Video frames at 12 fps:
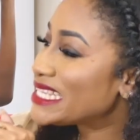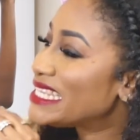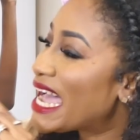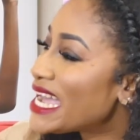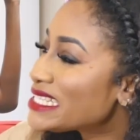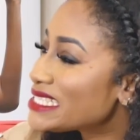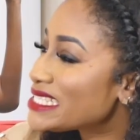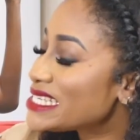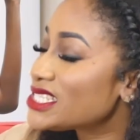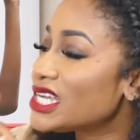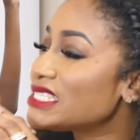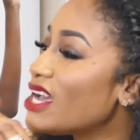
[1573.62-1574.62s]
That
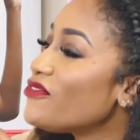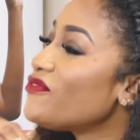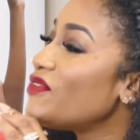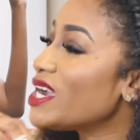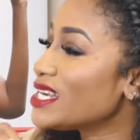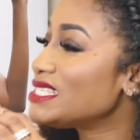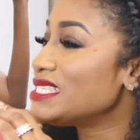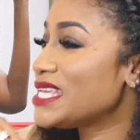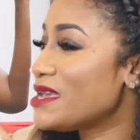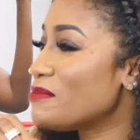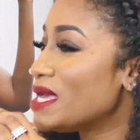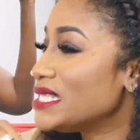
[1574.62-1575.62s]
is not a fair
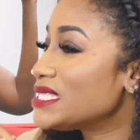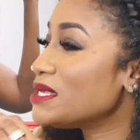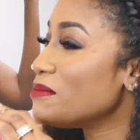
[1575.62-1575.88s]
statement to